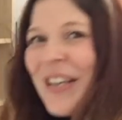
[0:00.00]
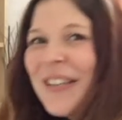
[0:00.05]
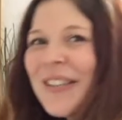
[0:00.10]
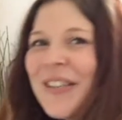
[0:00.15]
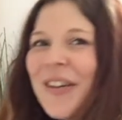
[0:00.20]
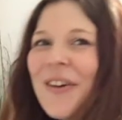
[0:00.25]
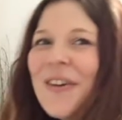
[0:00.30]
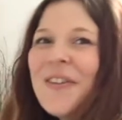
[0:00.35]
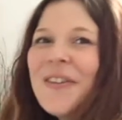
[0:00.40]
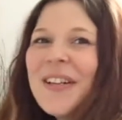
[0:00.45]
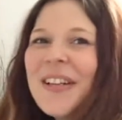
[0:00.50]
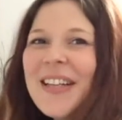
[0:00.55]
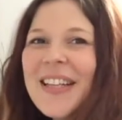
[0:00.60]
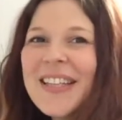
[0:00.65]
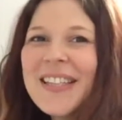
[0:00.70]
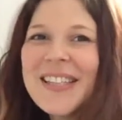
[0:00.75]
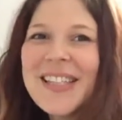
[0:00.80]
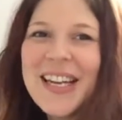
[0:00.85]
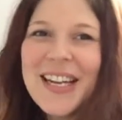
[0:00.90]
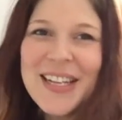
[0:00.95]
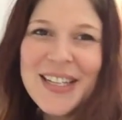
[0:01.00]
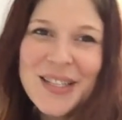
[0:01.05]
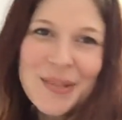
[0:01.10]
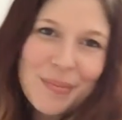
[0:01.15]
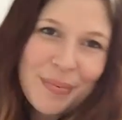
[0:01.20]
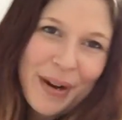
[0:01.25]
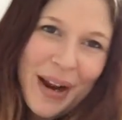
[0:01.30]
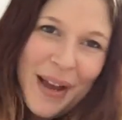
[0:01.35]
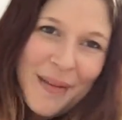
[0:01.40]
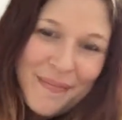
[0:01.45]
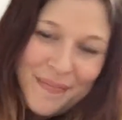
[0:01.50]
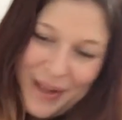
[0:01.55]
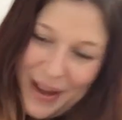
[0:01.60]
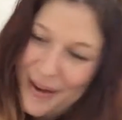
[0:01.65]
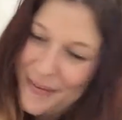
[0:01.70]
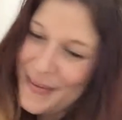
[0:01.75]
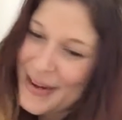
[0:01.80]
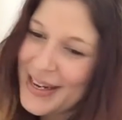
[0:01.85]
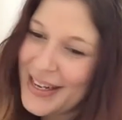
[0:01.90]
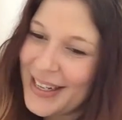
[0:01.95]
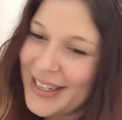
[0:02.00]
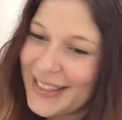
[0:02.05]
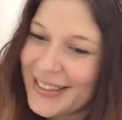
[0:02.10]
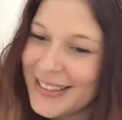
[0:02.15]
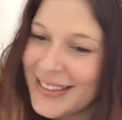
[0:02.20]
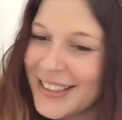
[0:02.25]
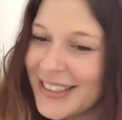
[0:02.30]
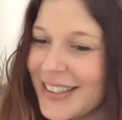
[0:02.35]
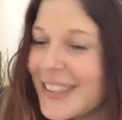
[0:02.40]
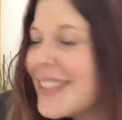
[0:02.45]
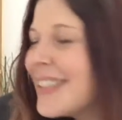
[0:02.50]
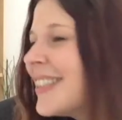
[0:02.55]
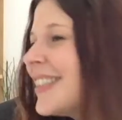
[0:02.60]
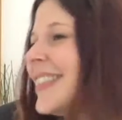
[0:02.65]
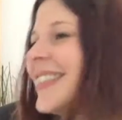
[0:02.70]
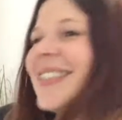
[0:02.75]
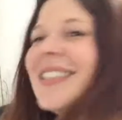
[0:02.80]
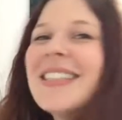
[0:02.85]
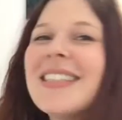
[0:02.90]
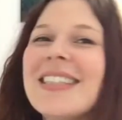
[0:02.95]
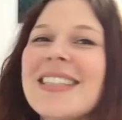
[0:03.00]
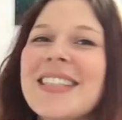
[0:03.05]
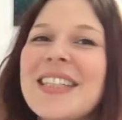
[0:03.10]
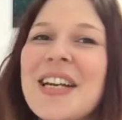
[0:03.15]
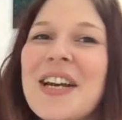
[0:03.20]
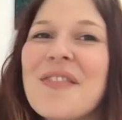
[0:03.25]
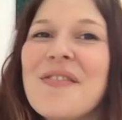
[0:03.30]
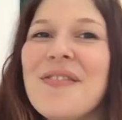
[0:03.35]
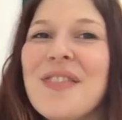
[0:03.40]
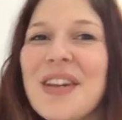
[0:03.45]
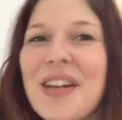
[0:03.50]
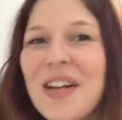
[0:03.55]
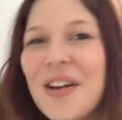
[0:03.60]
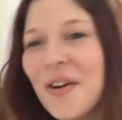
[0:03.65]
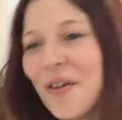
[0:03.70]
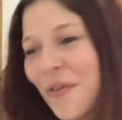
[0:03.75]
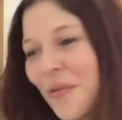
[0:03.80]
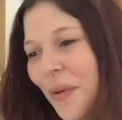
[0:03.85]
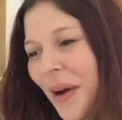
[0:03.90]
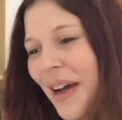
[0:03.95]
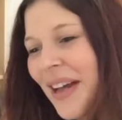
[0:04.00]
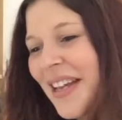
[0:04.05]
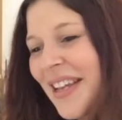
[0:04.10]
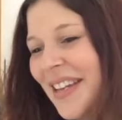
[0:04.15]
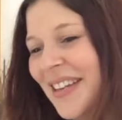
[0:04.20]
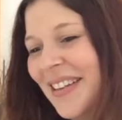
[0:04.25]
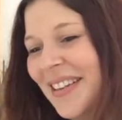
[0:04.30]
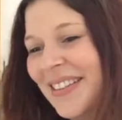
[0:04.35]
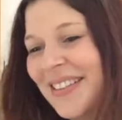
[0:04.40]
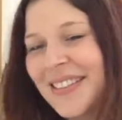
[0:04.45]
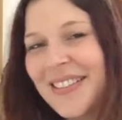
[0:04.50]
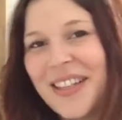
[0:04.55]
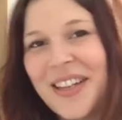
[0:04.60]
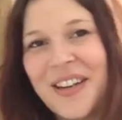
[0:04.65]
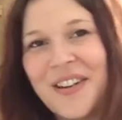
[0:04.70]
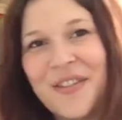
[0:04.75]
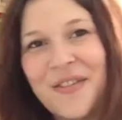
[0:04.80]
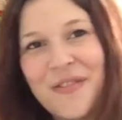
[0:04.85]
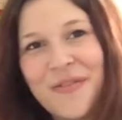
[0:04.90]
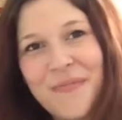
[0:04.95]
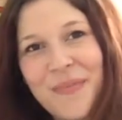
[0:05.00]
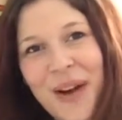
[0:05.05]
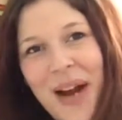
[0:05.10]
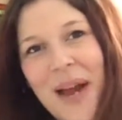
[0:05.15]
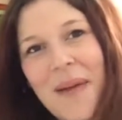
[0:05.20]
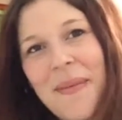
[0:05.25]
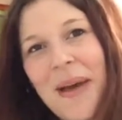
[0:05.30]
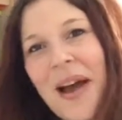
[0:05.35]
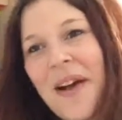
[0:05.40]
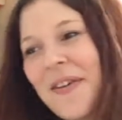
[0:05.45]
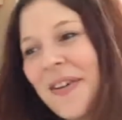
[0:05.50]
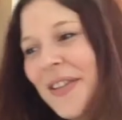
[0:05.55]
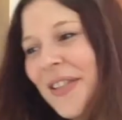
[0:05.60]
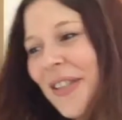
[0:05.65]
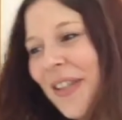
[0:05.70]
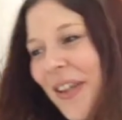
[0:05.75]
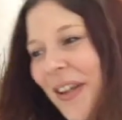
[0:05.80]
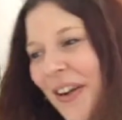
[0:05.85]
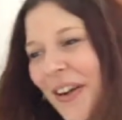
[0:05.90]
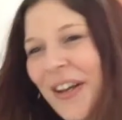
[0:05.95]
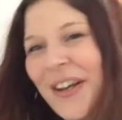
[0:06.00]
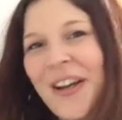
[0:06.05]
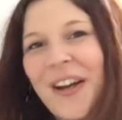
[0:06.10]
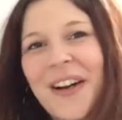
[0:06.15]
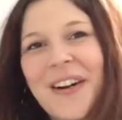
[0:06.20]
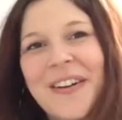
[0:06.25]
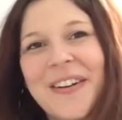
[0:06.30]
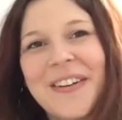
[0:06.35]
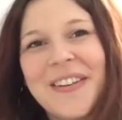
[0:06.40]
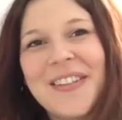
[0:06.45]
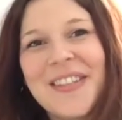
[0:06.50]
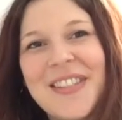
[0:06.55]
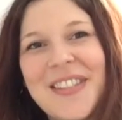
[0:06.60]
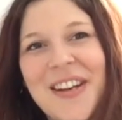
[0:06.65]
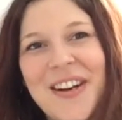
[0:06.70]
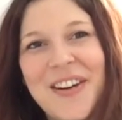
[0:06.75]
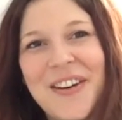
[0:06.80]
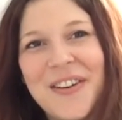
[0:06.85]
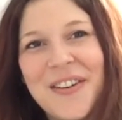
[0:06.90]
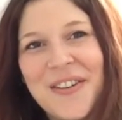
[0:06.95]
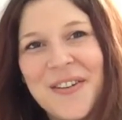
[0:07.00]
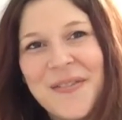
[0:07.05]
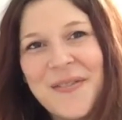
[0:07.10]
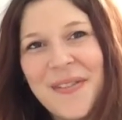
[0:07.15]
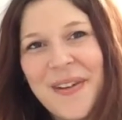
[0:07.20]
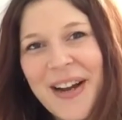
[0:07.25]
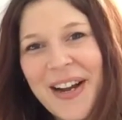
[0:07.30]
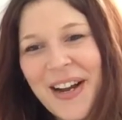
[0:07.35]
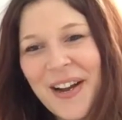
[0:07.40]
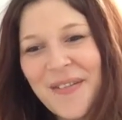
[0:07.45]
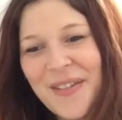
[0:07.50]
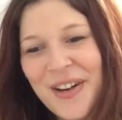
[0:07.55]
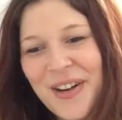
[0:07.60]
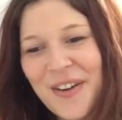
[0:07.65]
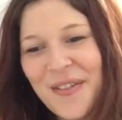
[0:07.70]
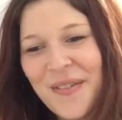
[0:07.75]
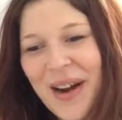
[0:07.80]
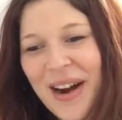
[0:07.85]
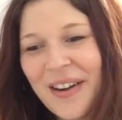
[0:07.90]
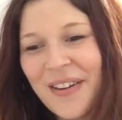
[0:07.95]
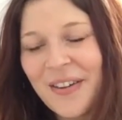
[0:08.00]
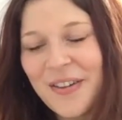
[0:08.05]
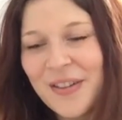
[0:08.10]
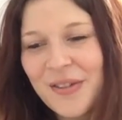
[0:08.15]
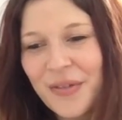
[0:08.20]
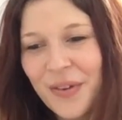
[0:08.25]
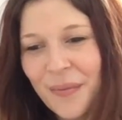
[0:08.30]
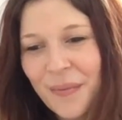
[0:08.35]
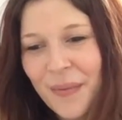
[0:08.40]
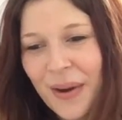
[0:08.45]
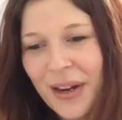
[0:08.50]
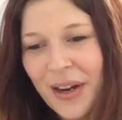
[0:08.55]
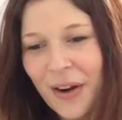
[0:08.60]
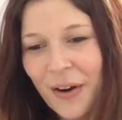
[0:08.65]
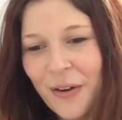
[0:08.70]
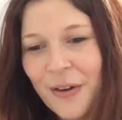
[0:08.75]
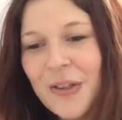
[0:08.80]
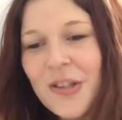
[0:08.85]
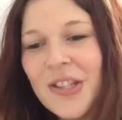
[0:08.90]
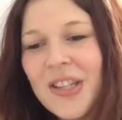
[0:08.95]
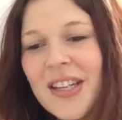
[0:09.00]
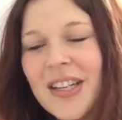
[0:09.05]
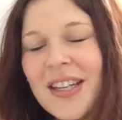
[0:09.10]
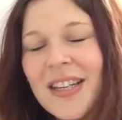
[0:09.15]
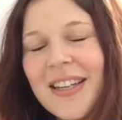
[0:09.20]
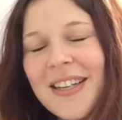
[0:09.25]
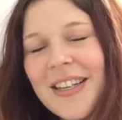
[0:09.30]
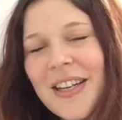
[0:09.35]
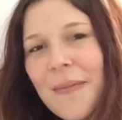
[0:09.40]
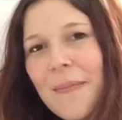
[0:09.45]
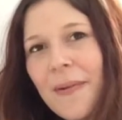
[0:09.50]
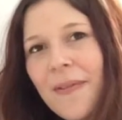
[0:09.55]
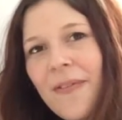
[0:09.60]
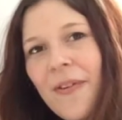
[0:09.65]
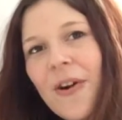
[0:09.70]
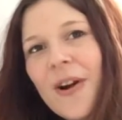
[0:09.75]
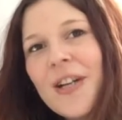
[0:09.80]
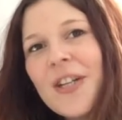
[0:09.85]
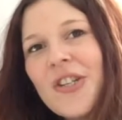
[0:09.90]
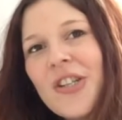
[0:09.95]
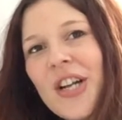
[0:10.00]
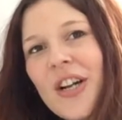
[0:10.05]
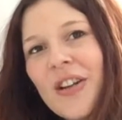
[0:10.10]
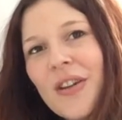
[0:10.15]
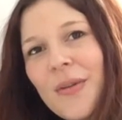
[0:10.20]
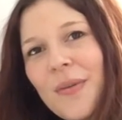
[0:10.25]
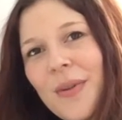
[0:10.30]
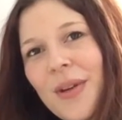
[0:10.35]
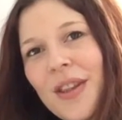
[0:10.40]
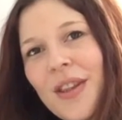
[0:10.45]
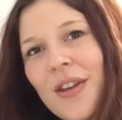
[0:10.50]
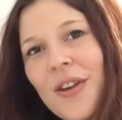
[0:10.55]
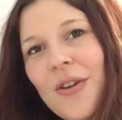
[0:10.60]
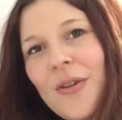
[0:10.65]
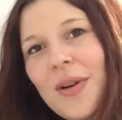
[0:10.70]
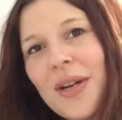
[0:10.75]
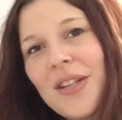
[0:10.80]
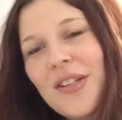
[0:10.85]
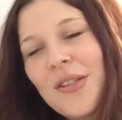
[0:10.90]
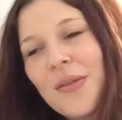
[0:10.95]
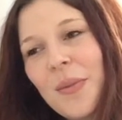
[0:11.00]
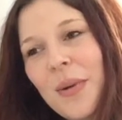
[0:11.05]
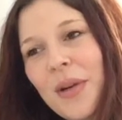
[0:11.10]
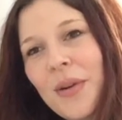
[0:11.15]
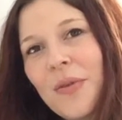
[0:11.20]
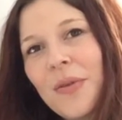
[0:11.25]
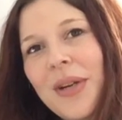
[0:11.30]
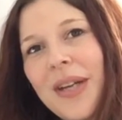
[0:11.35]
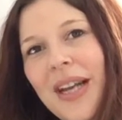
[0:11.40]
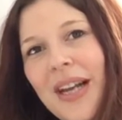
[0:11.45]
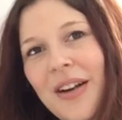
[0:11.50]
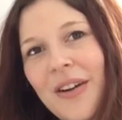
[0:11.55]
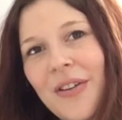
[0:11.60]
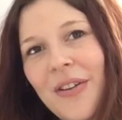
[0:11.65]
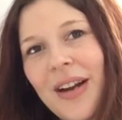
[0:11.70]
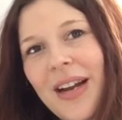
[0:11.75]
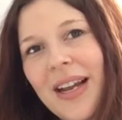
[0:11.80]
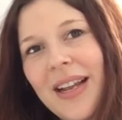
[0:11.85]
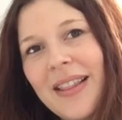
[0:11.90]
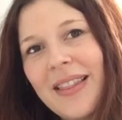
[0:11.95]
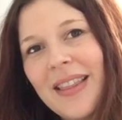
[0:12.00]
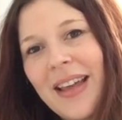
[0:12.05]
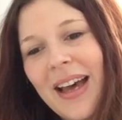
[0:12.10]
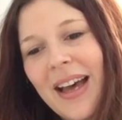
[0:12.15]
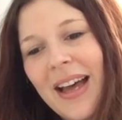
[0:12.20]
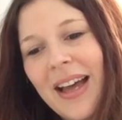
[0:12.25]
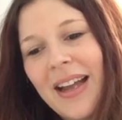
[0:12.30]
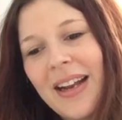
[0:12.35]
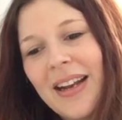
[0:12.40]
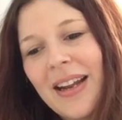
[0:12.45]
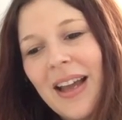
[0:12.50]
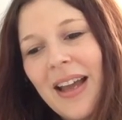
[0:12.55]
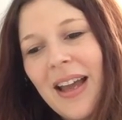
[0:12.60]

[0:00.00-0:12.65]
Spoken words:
So let's get into prep. I mean, video 1 of prep, how it's gonna go. So I got my new macros from my coach. Before I share them with you, I just want to reiterate that